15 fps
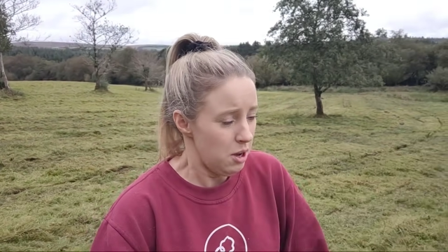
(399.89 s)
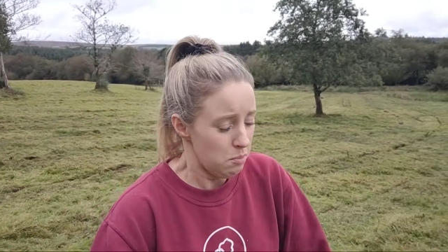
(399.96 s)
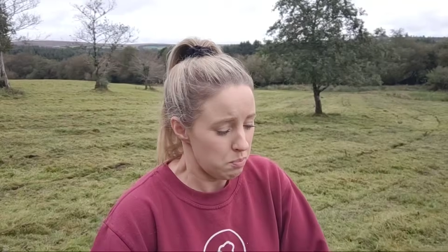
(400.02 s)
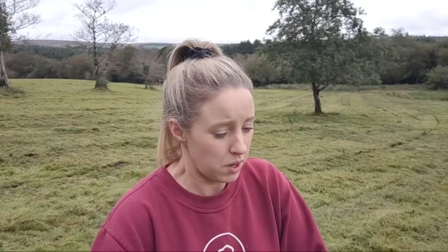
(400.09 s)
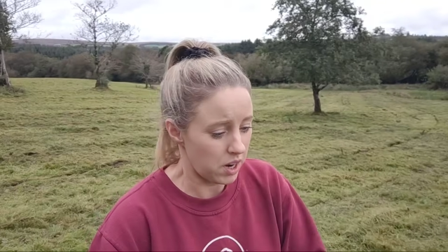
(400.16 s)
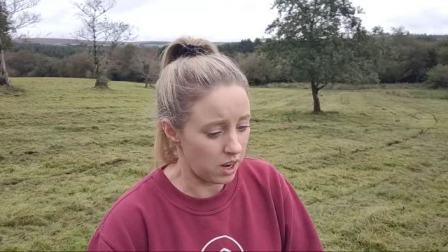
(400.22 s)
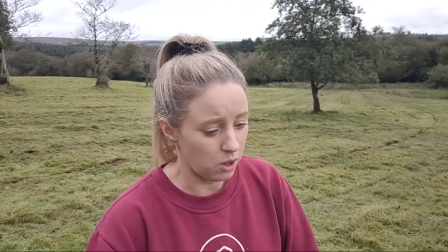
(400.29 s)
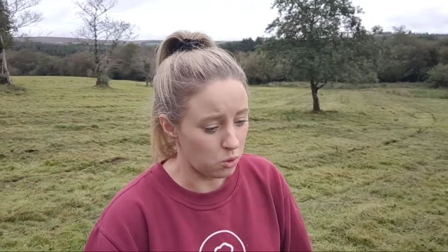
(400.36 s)

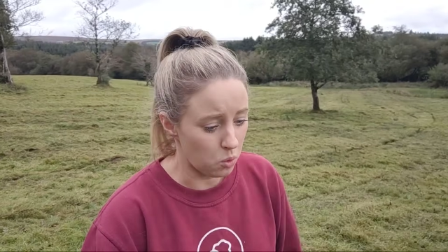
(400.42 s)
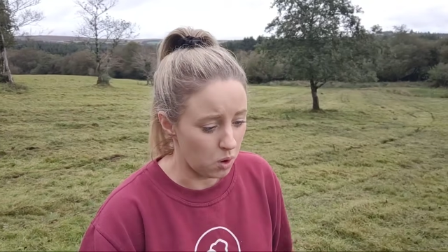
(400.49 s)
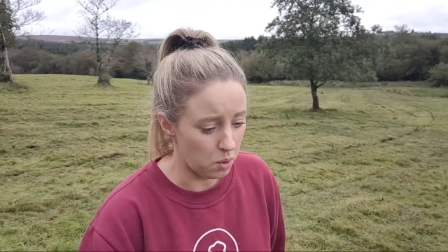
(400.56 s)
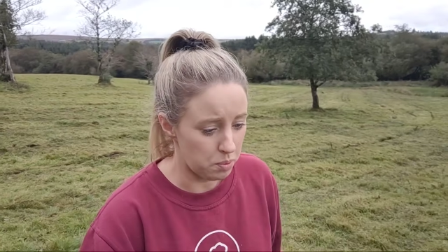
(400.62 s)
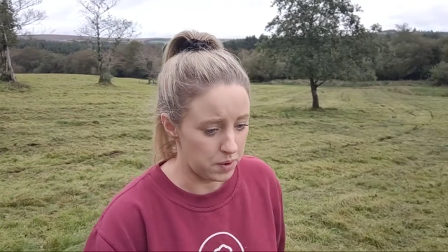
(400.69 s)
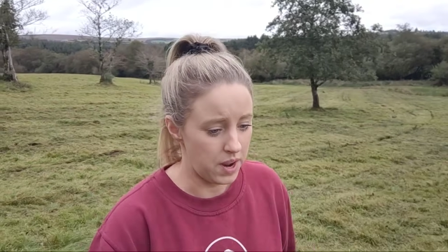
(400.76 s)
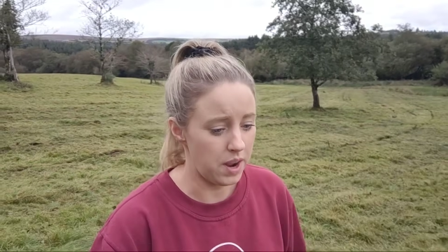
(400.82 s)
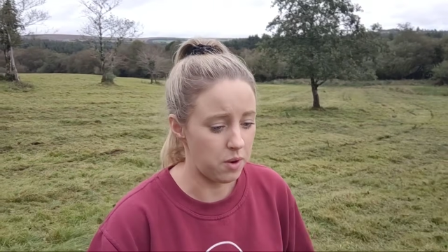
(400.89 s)
But I'll go
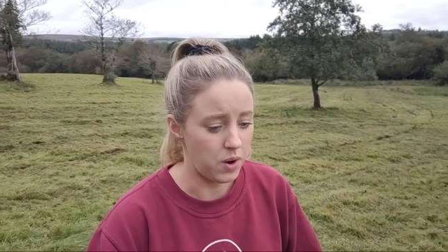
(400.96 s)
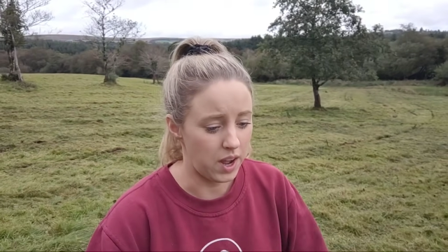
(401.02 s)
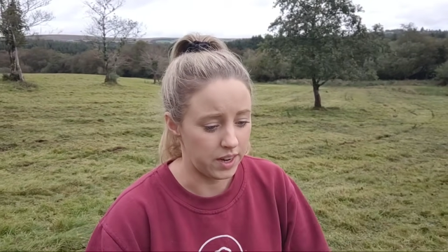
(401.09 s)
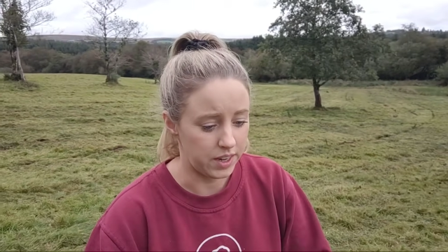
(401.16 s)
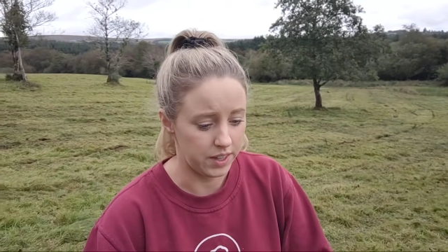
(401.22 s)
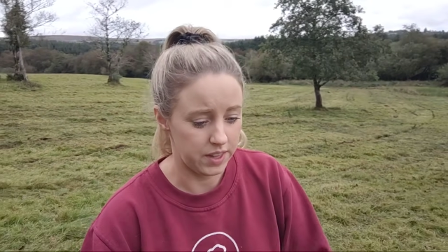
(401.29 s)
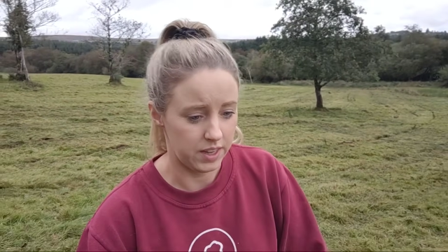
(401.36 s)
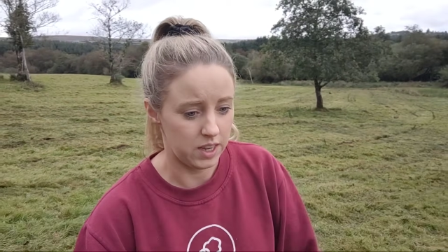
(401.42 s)
up now,
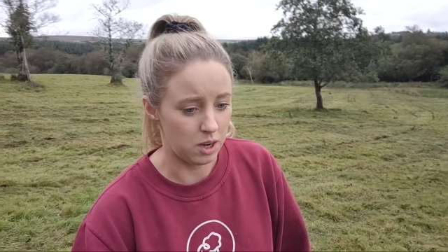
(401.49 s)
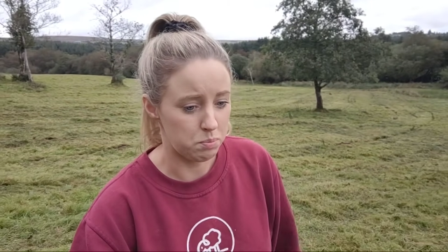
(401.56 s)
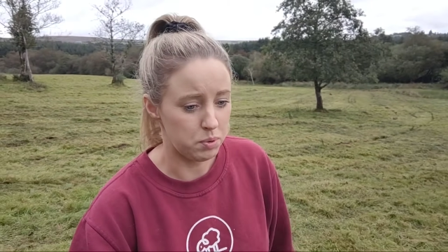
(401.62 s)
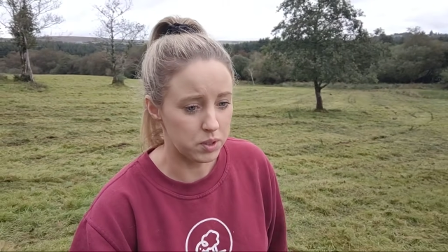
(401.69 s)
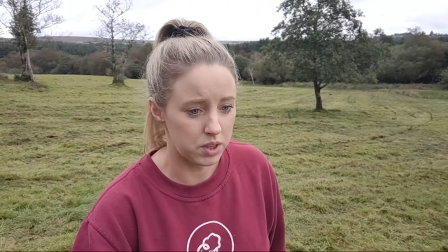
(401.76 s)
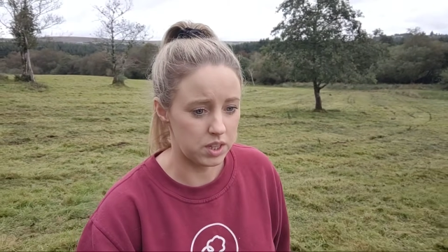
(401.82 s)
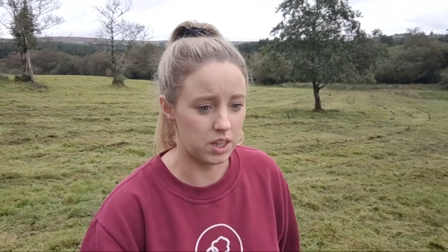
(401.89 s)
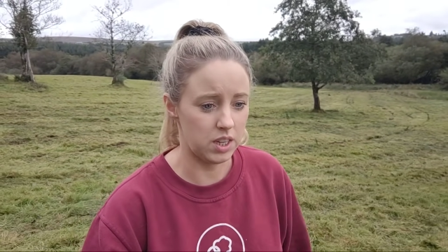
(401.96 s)
and I think I'll
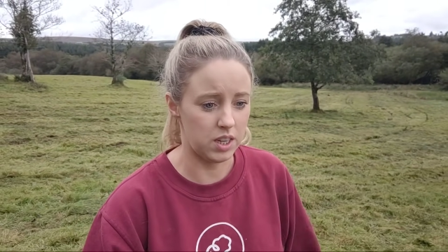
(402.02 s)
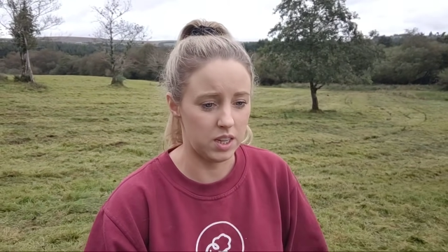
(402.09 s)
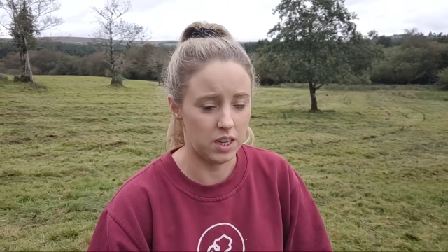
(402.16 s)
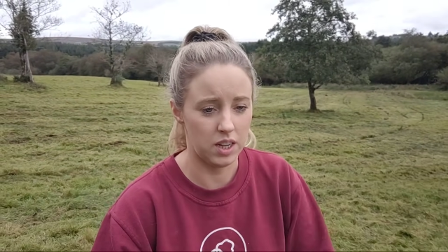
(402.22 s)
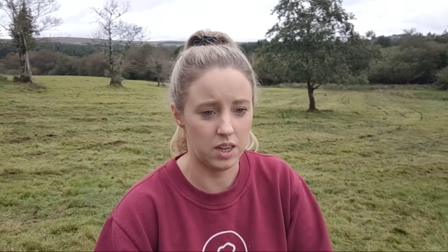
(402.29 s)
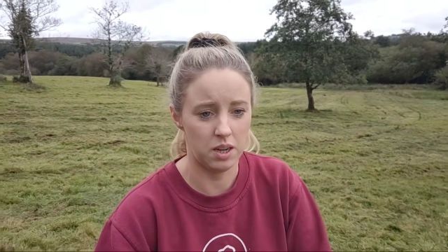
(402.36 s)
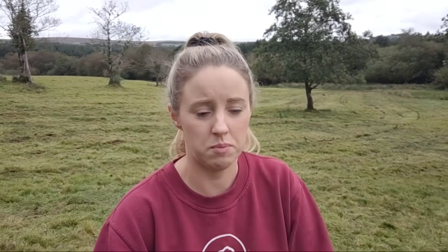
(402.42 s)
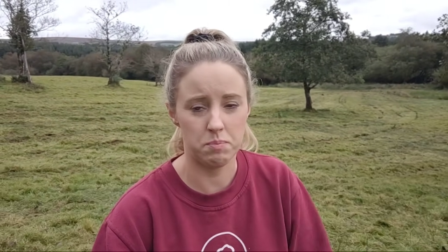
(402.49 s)
put the
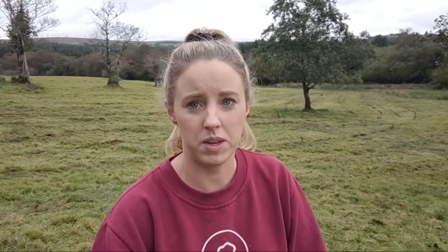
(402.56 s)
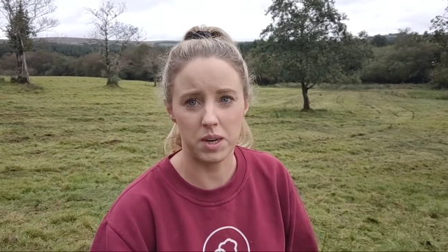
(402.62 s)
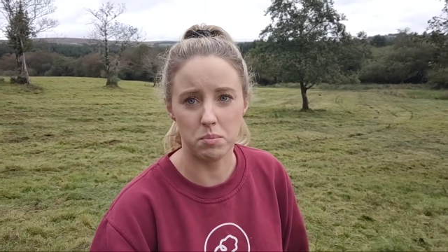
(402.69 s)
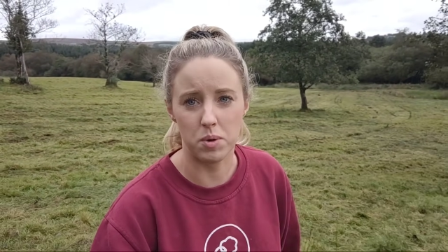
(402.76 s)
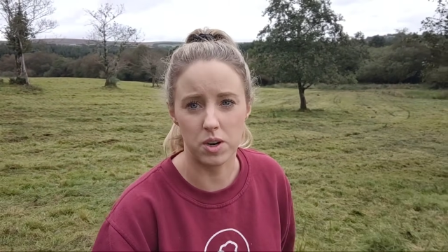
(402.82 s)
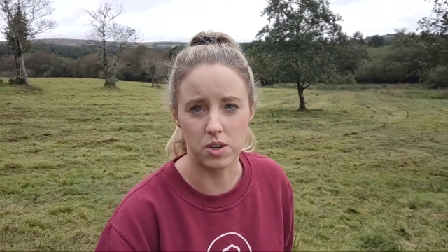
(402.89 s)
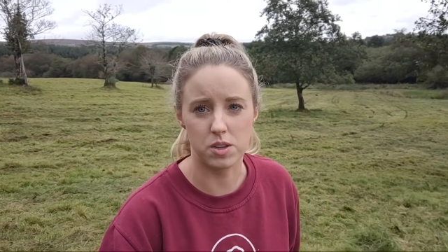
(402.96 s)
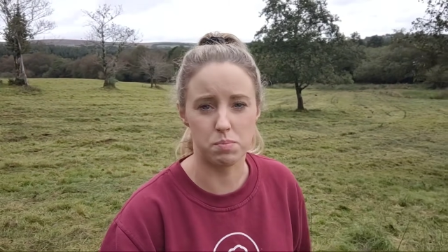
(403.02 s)
mini
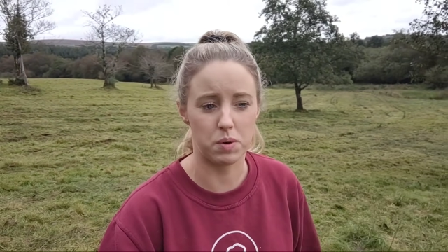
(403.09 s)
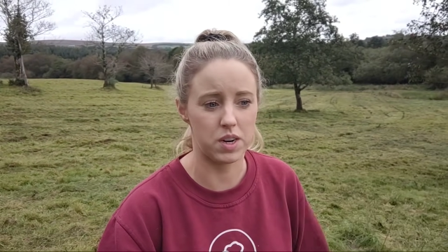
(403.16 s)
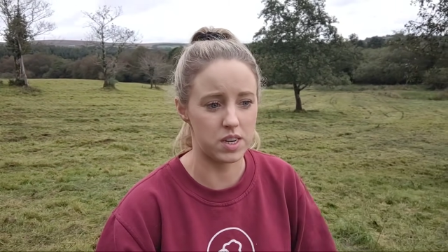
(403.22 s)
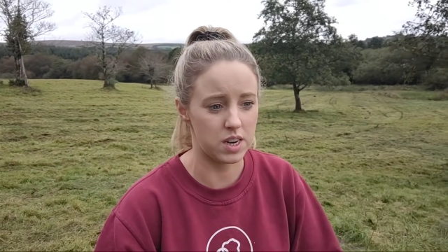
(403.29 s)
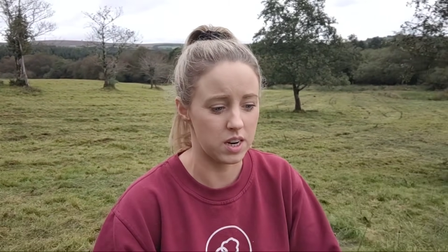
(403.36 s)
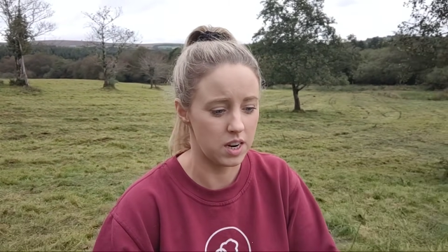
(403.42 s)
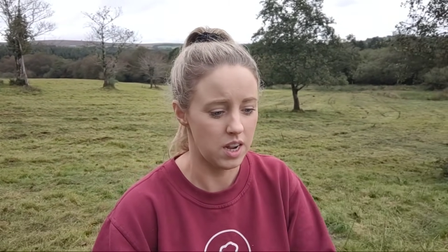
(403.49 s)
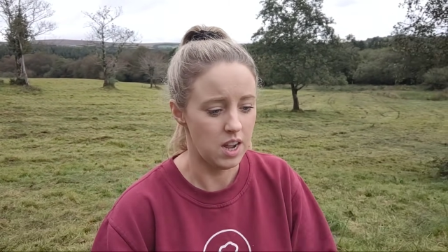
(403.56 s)
muck
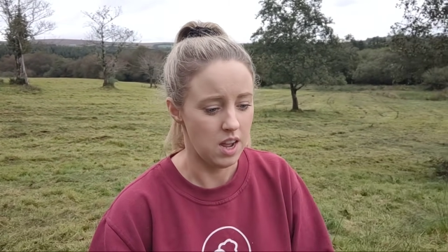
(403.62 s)
spreader